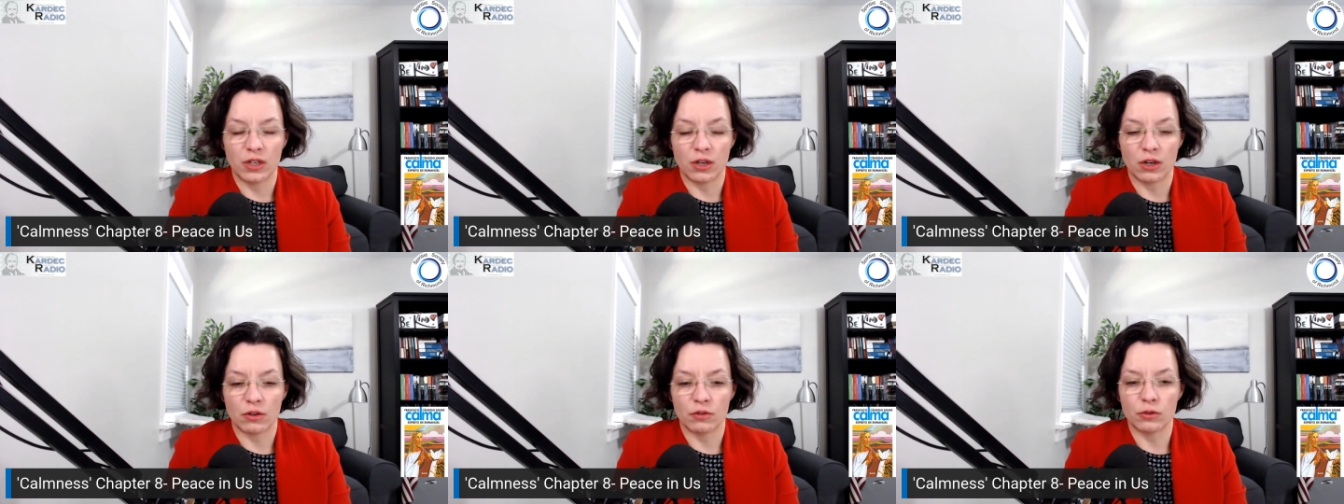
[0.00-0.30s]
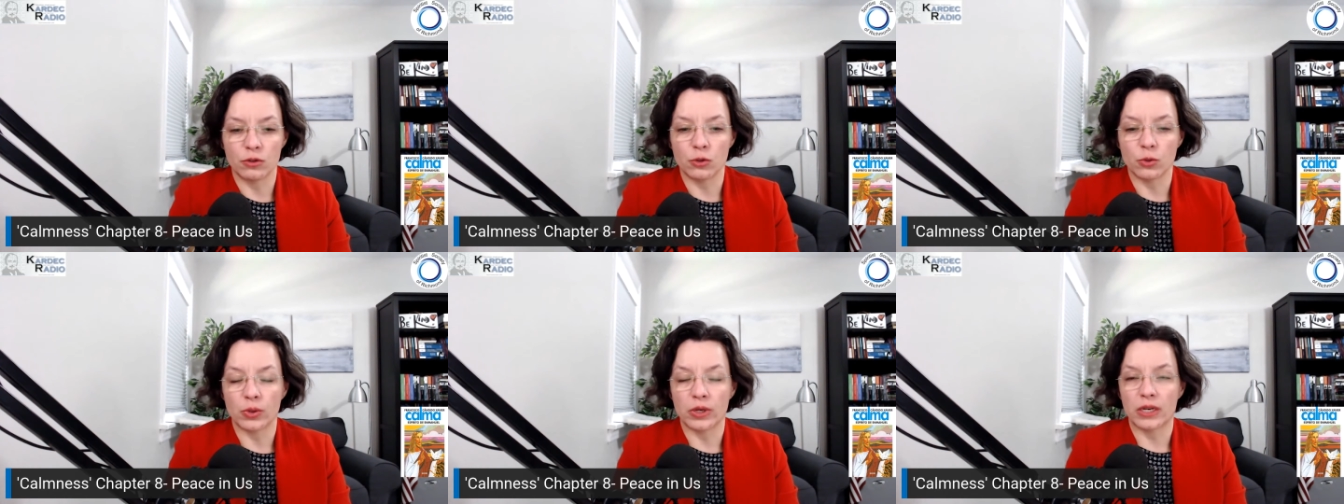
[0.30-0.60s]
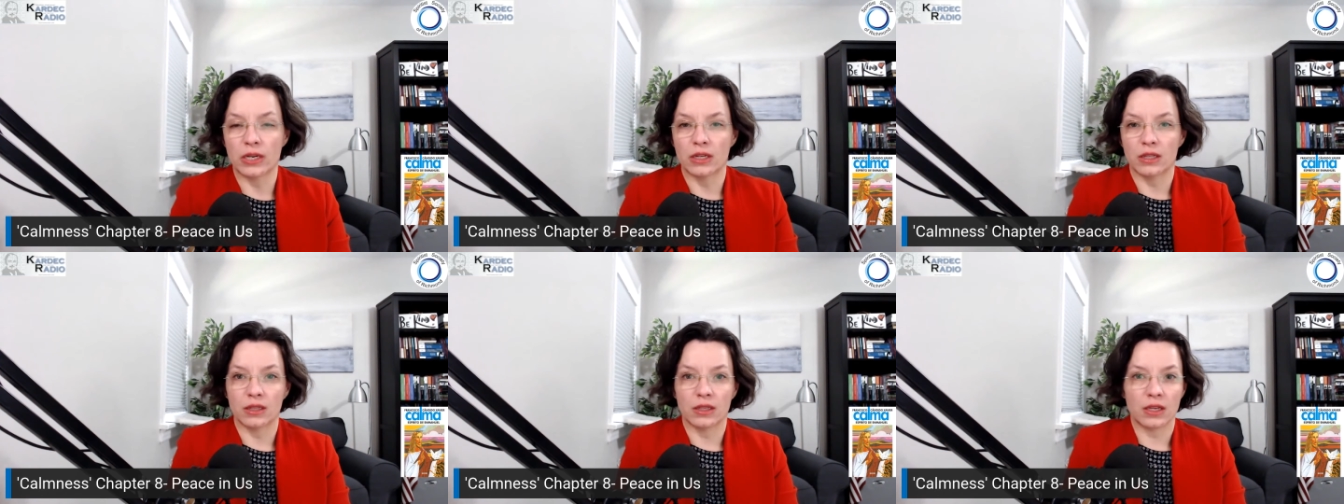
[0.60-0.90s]
of doing
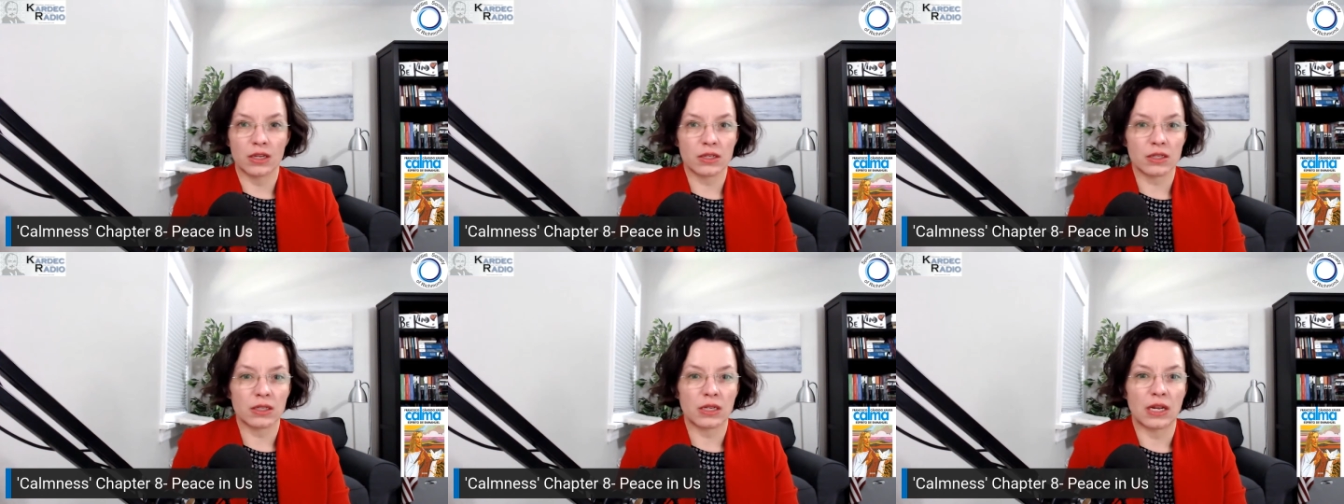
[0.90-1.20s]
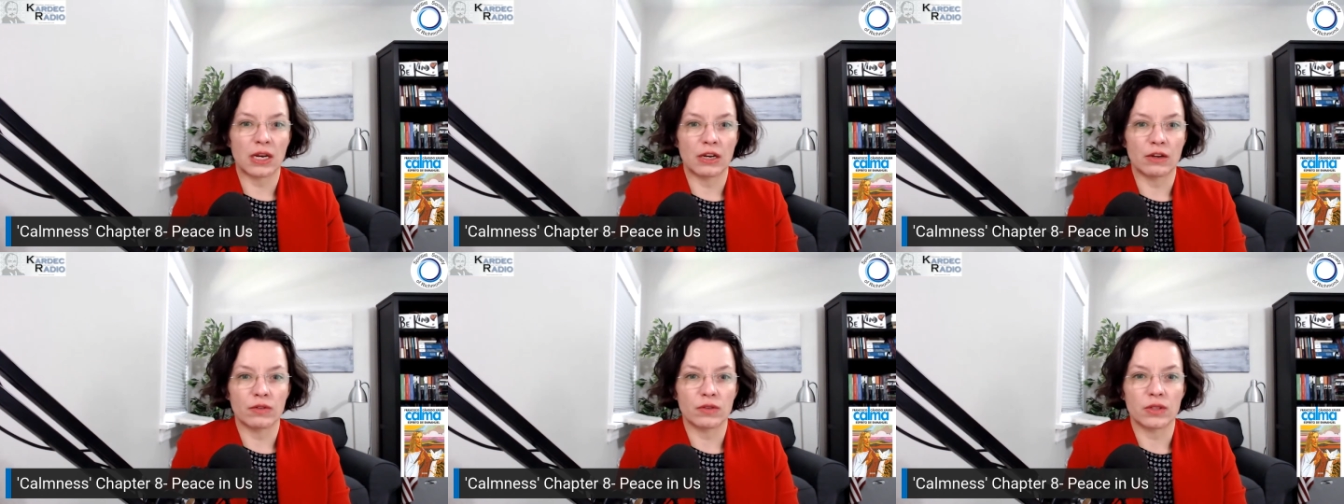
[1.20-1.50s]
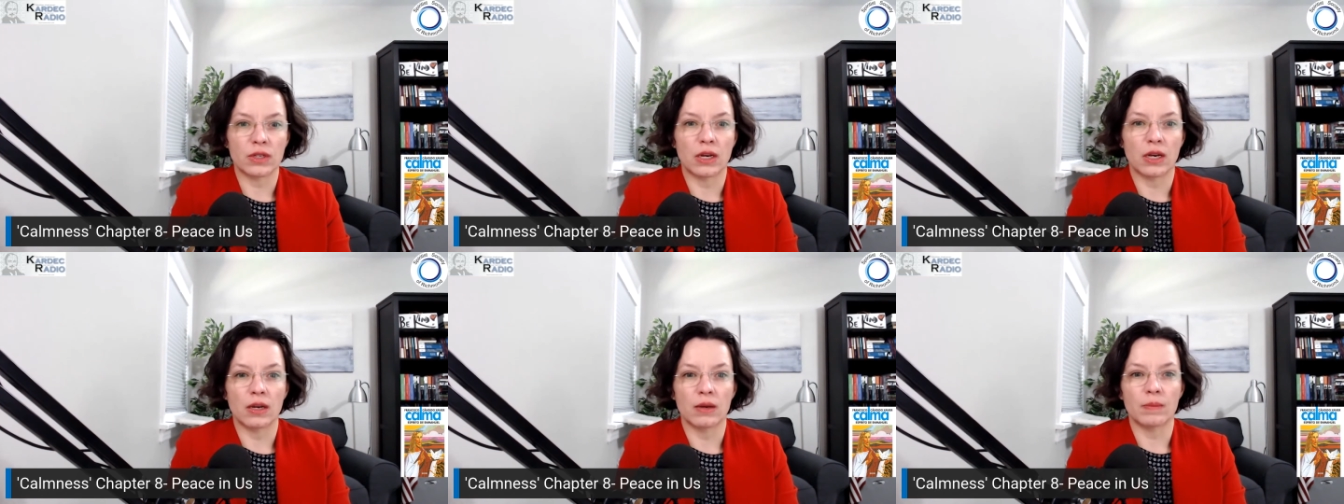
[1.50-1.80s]
in this
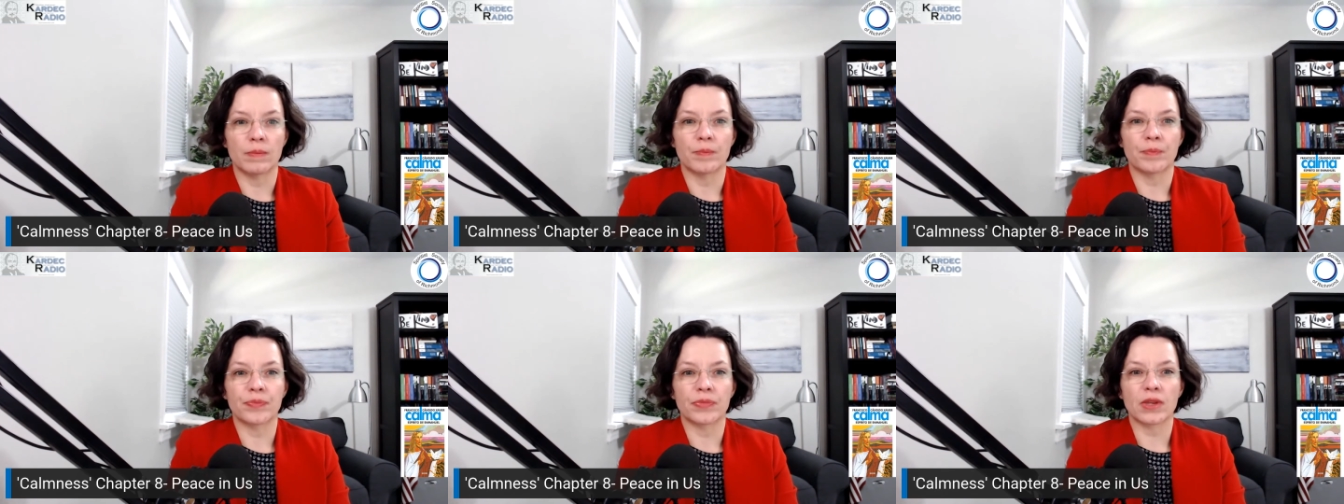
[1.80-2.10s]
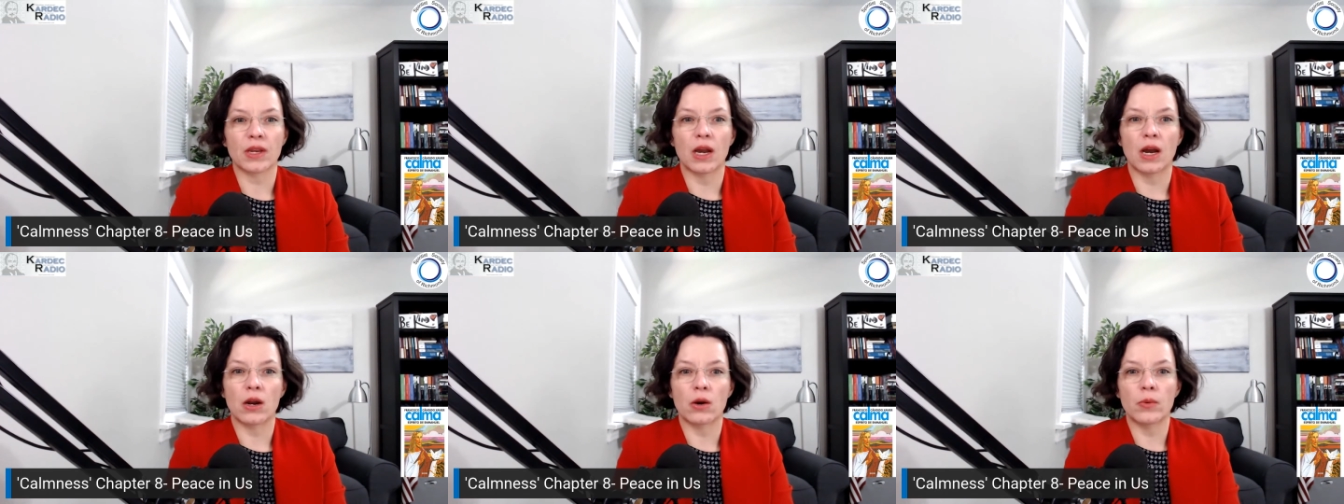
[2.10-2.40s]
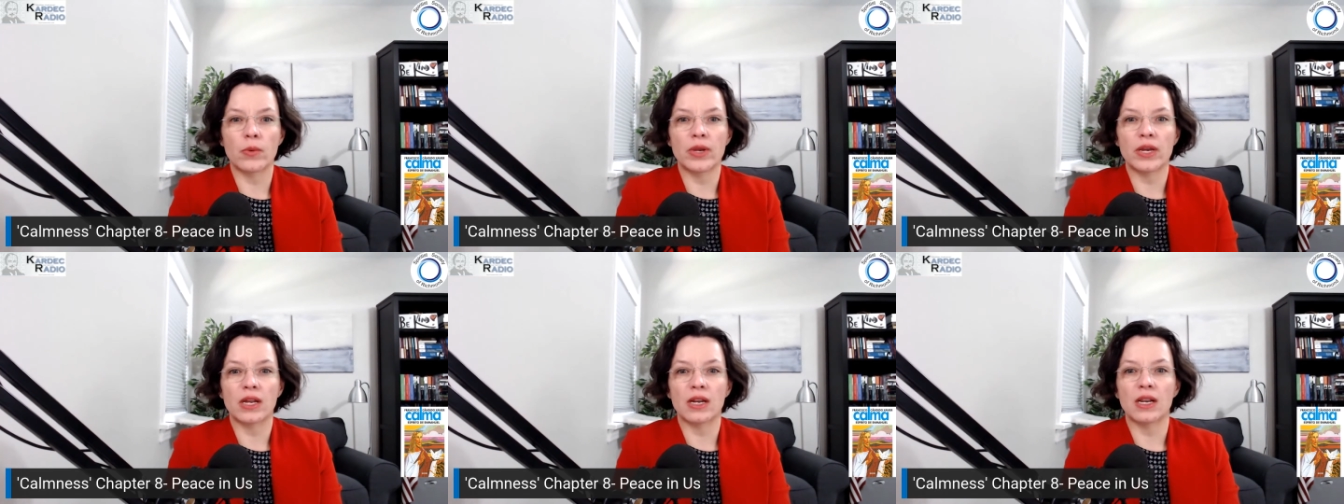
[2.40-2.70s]
lifetime, are
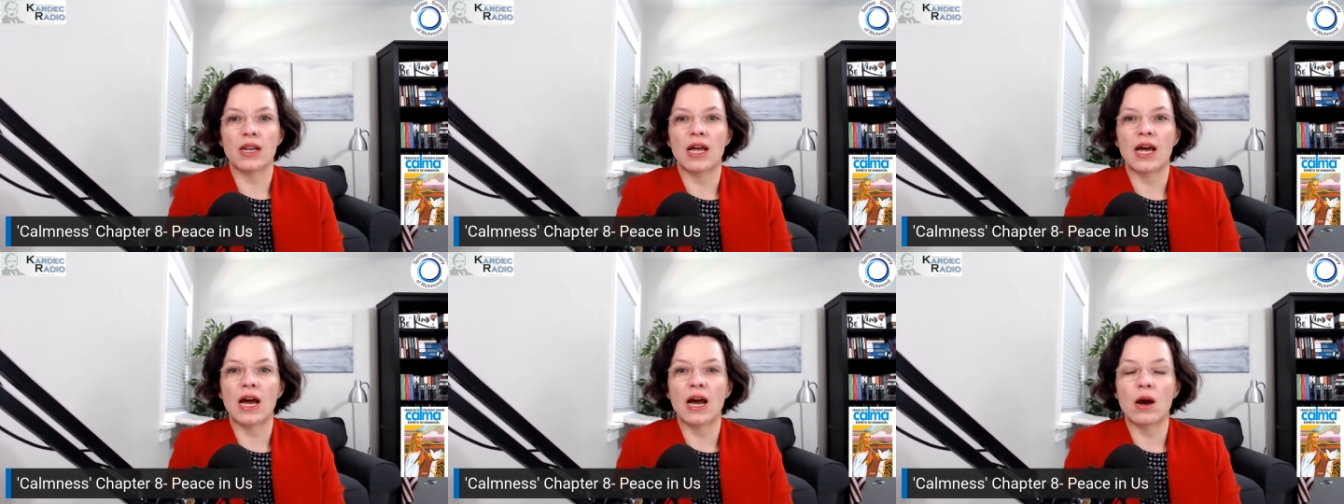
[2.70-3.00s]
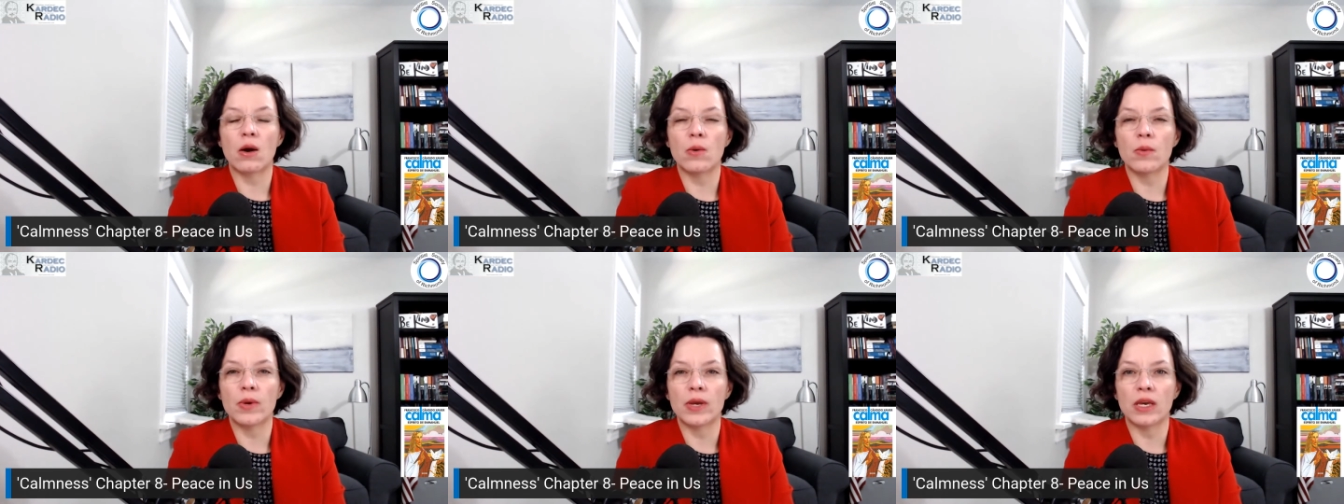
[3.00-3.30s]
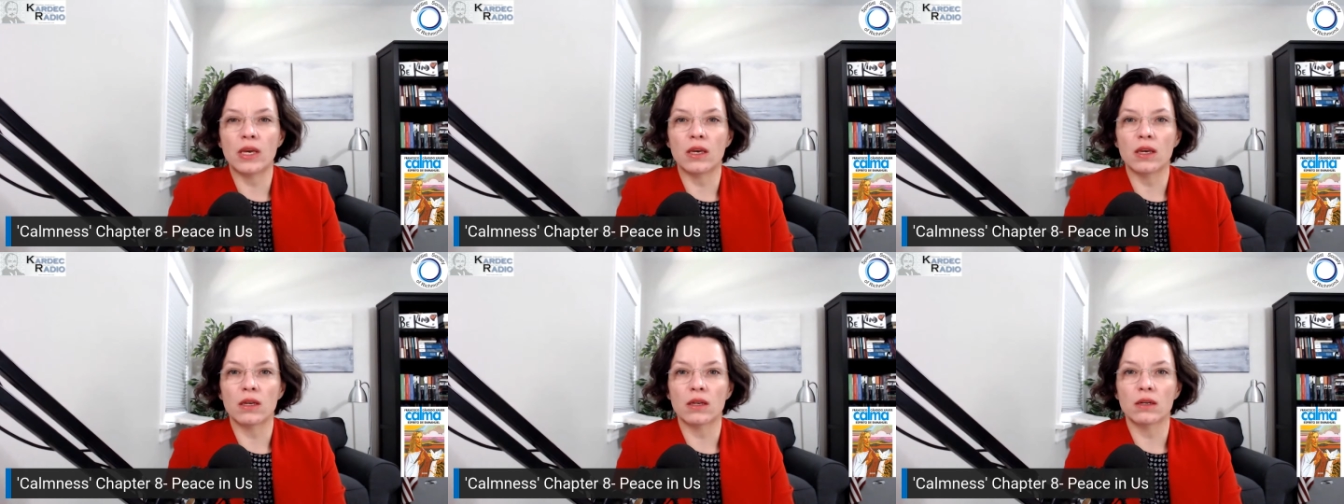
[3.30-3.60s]
we
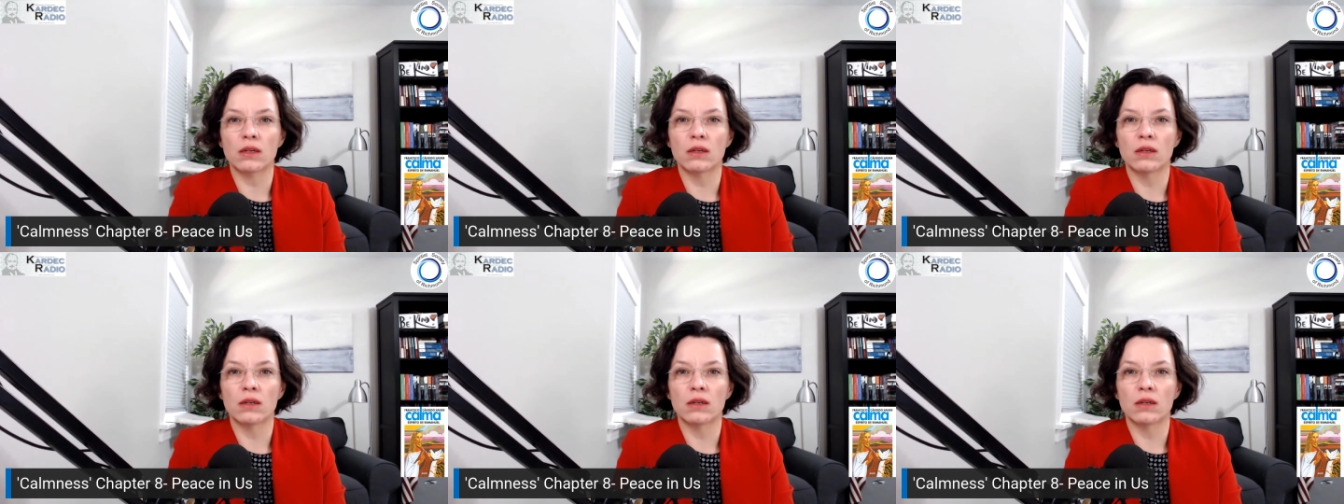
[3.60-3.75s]
allowing